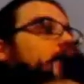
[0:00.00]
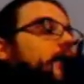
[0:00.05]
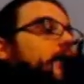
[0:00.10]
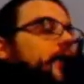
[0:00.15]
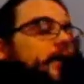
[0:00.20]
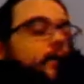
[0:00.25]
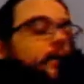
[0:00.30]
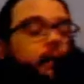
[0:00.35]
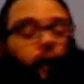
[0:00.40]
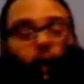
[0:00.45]

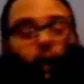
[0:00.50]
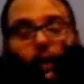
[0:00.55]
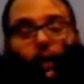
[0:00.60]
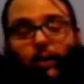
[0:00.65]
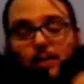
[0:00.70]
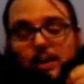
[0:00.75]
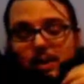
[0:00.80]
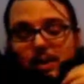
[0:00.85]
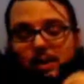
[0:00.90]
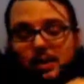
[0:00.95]
Think of it
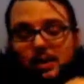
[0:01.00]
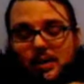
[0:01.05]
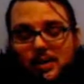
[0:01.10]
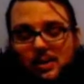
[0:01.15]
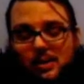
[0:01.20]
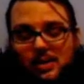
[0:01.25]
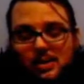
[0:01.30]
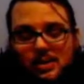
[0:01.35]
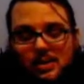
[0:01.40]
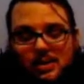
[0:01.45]
that way.
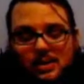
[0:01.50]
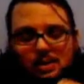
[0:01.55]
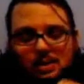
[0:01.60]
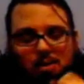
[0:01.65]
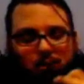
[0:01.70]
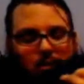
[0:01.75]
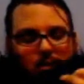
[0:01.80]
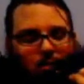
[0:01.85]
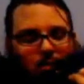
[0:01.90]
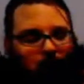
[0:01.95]

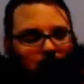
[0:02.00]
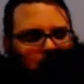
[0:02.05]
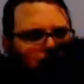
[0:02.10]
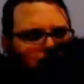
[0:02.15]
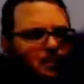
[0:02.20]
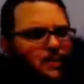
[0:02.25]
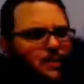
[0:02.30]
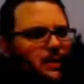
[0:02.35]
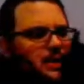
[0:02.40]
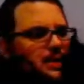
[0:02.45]
I would say
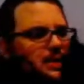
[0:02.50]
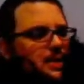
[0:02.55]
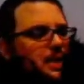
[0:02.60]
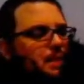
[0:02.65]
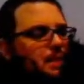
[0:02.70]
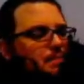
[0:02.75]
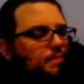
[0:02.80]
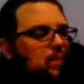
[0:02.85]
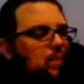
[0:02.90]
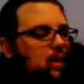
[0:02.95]
it's sort of
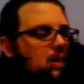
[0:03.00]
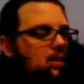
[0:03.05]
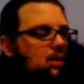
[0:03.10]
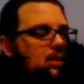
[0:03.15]
skimpy.